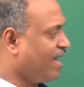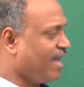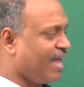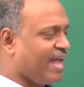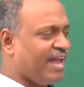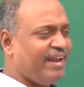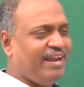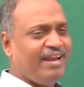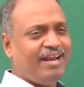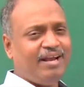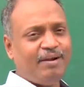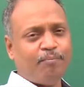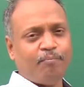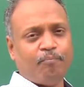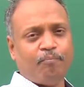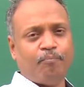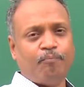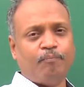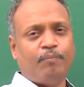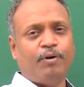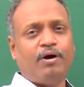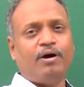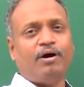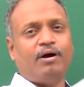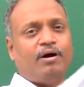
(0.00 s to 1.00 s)
any
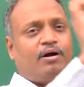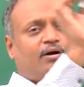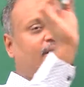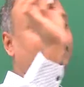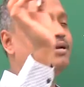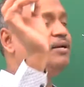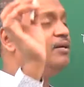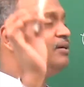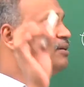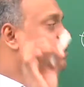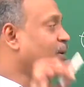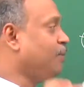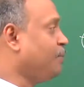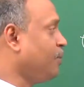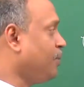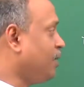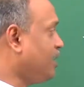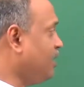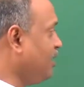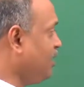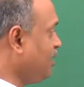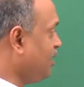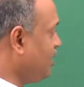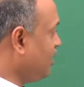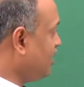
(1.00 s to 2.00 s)
bird
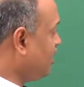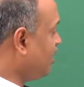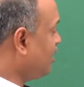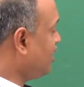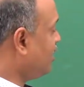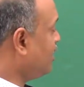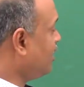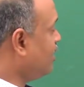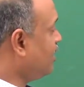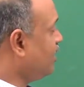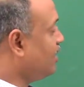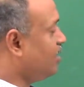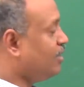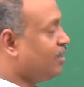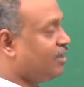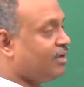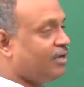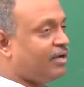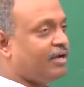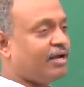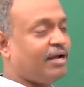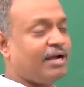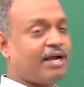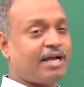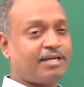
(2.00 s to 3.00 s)
typically
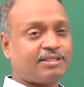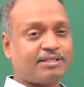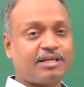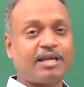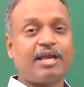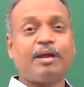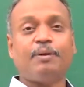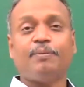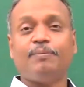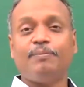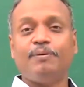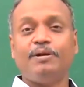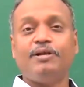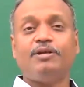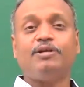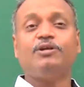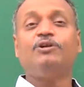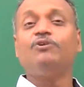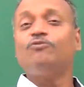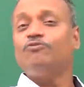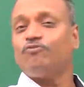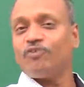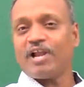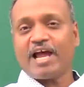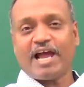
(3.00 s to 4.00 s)
has a capability
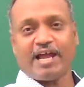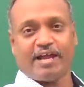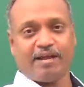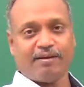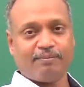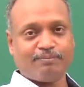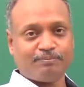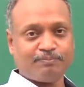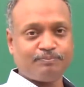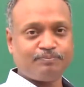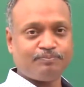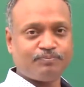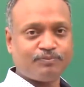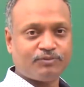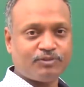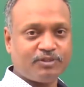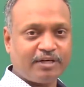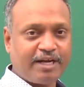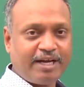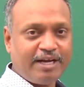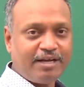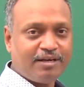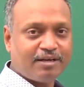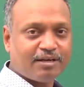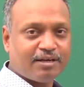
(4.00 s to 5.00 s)
to fly,
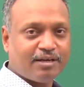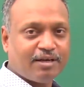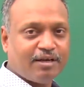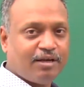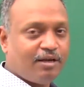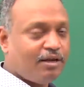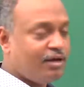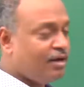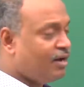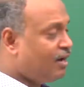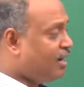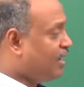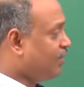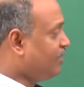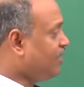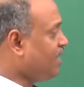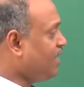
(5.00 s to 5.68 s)
right? And